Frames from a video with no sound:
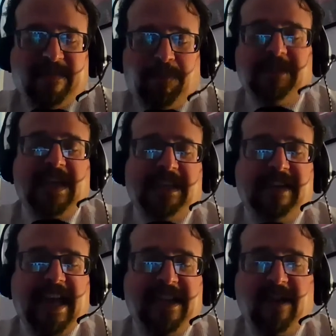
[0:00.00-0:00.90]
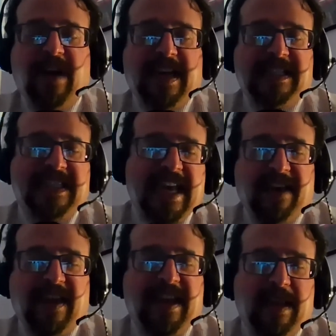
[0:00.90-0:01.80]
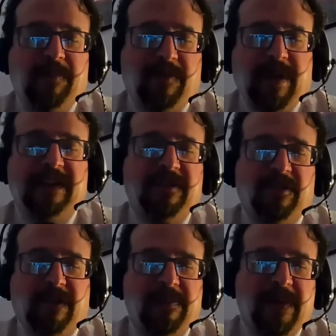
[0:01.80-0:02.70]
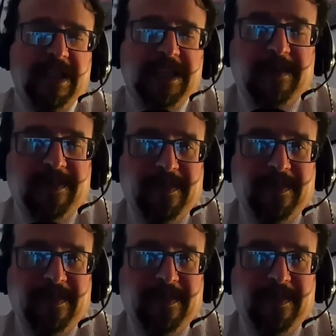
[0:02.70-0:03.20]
politically, I do not see how they keep the regulatory budget.